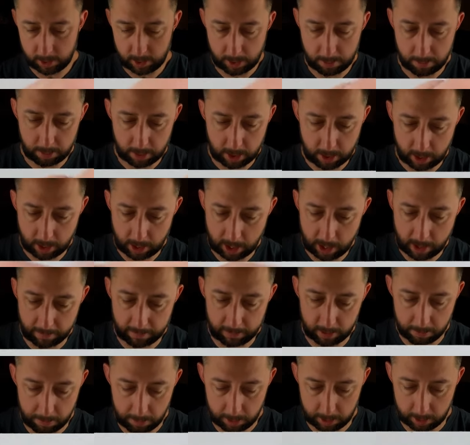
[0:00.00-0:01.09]
St. Brown. I have
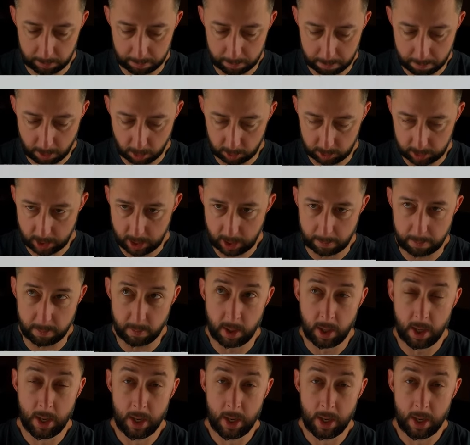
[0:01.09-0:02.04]
a mosaic